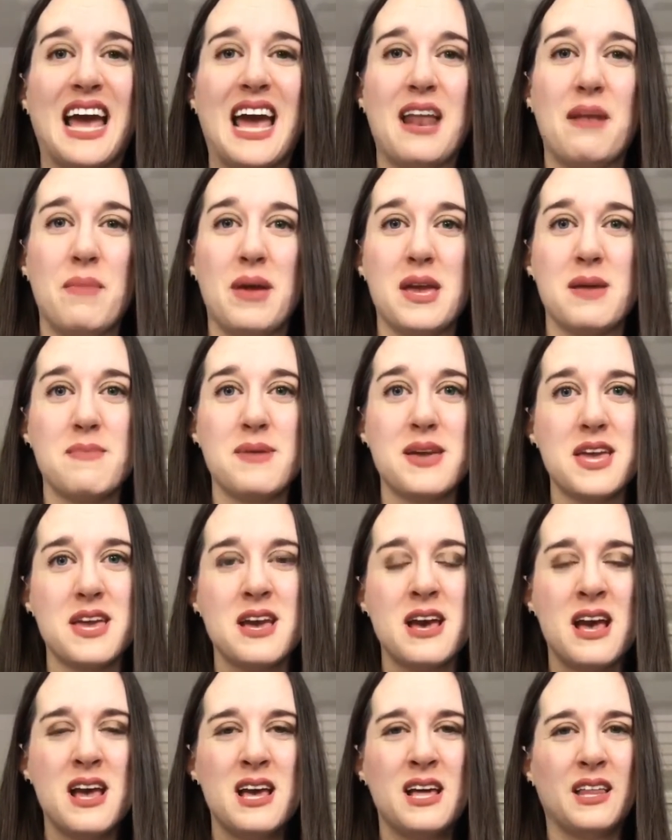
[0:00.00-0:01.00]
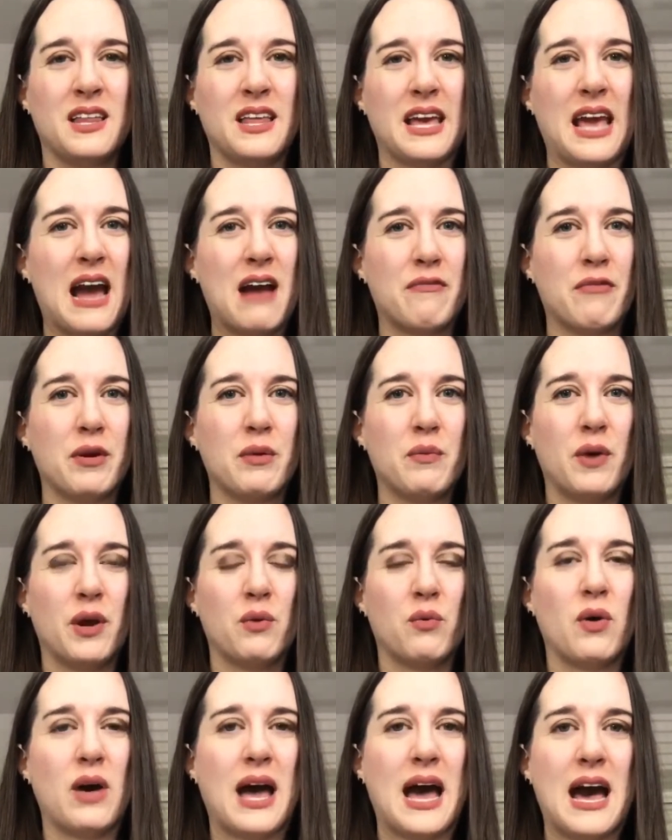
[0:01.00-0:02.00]
and maybe like
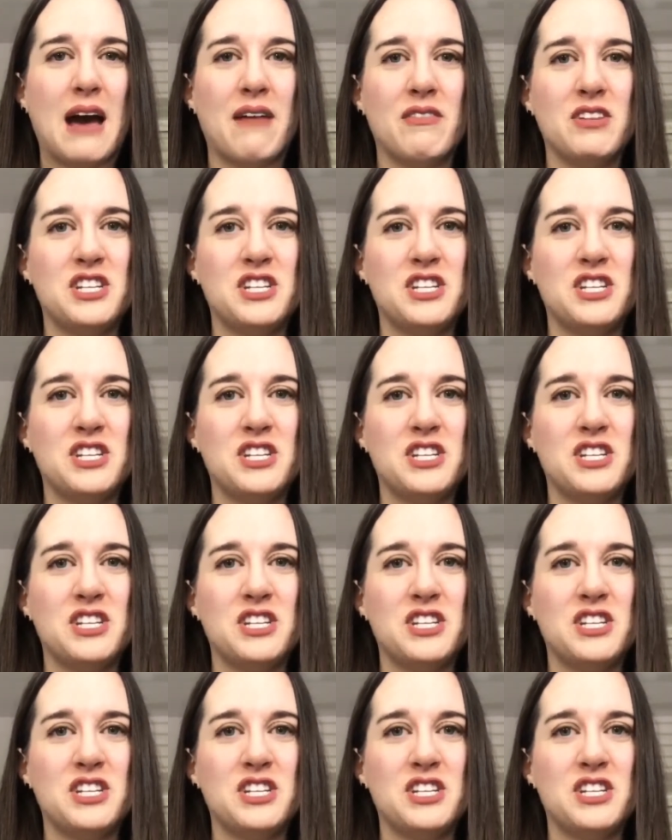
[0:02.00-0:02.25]
everyone will have